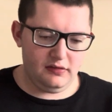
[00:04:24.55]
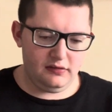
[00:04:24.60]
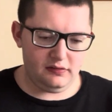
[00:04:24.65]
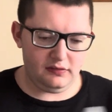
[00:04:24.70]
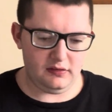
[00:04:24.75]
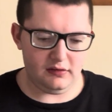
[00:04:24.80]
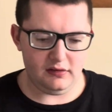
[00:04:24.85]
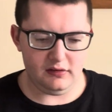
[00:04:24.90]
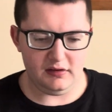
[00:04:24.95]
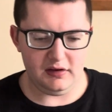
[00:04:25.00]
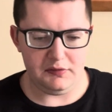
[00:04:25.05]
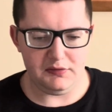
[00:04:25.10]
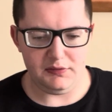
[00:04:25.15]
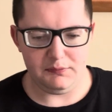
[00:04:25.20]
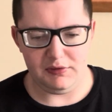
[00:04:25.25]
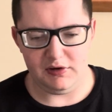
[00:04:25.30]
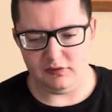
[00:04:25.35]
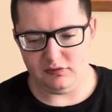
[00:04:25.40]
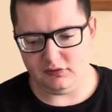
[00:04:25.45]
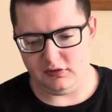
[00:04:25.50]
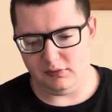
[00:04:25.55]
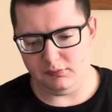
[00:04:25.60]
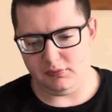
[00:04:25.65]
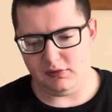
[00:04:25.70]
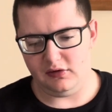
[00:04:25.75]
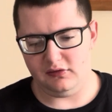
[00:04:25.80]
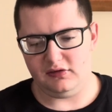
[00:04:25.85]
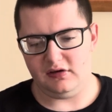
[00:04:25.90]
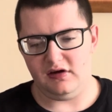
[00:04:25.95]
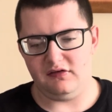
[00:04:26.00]
the name of the Berenstain
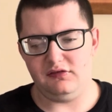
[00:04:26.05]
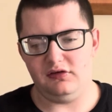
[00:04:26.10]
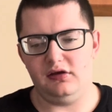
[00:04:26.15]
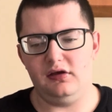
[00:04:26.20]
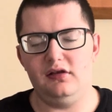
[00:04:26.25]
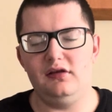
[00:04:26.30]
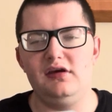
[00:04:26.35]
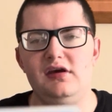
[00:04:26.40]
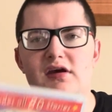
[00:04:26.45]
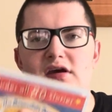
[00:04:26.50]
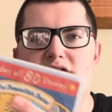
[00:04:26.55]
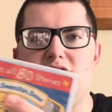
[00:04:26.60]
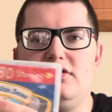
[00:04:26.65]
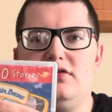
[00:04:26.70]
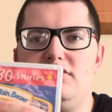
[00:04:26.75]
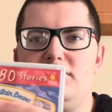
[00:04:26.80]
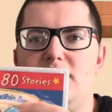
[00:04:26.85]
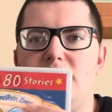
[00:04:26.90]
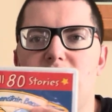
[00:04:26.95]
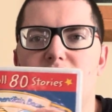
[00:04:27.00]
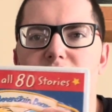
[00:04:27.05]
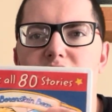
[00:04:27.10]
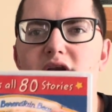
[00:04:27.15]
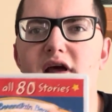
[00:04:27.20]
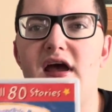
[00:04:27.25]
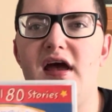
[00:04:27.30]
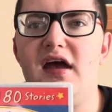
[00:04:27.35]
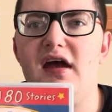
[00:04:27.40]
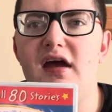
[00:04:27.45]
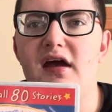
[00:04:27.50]
Bears having an E instead of an
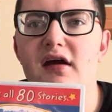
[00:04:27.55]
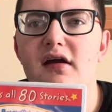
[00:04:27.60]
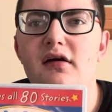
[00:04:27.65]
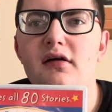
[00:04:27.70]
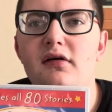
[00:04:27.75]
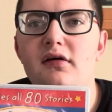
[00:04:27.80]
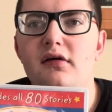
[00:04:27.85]
A,